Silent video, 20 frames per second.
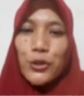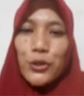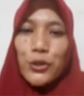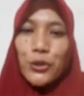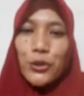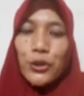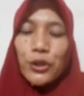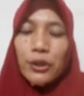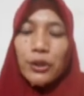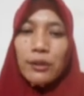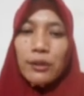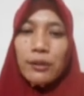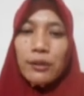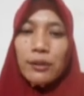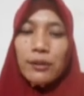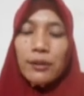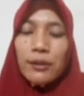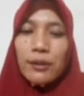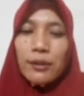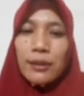should
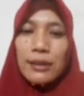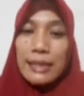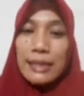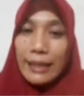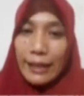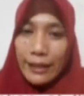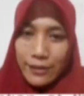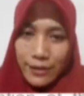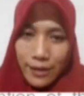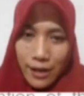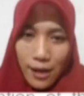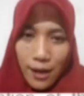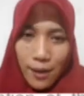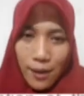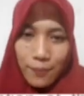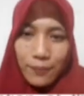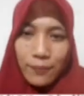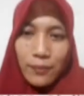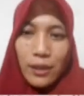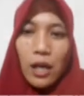stand
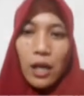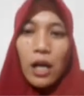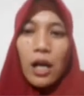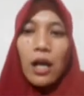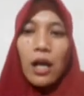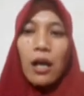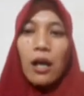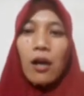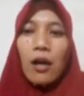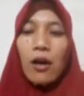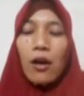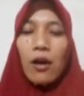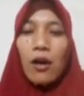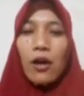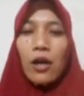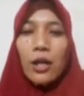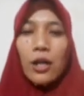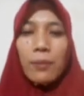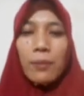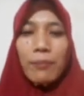up,
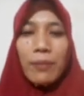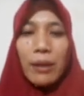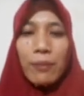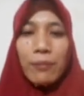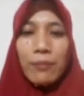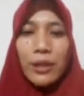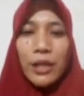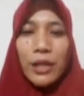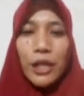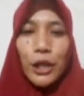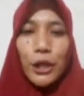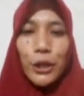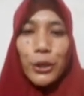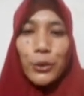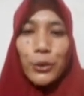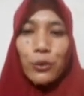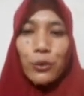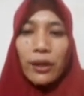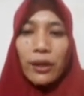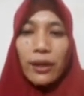or maybe
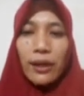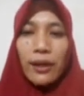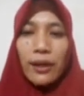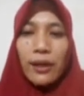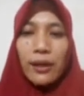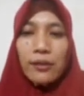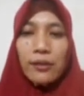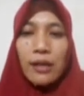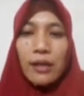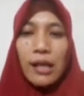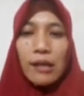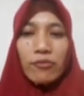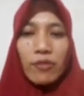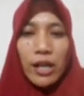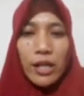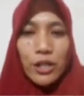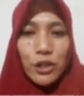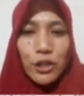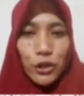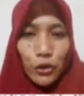you can
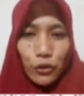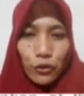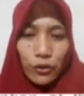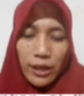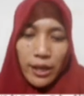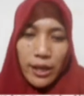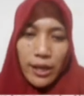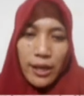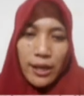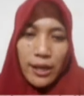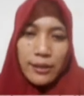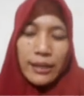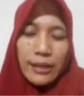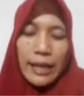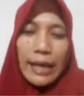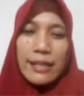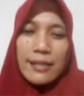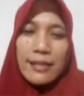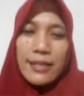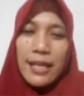raise your hand
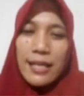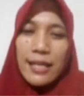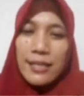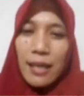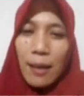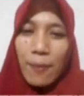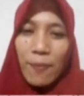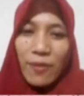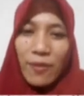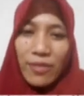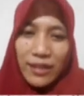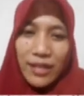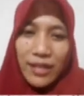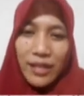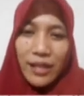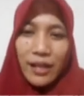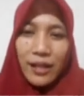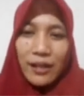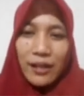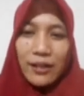and say
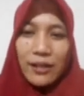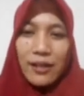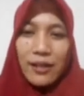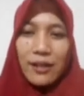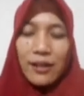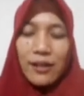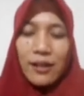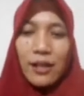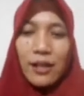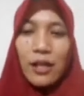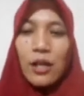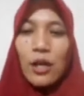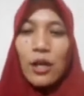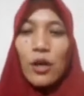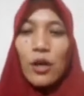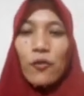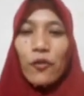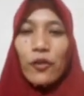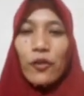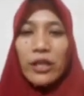something. Yeah,
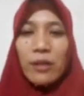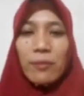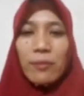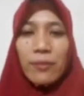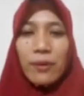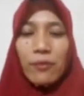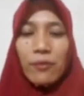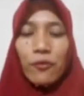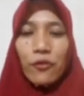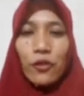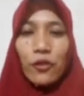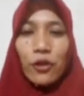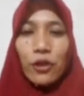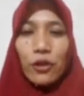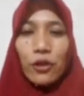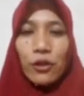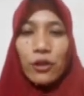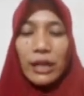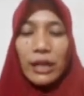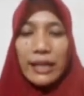
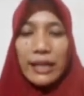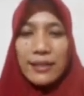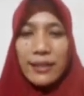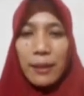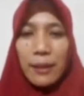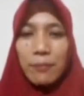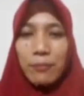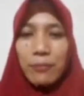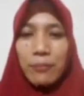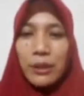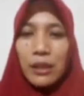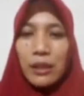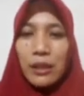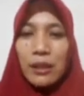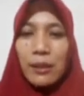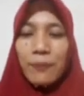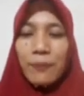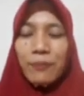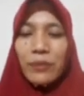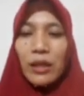for
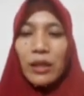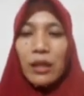example,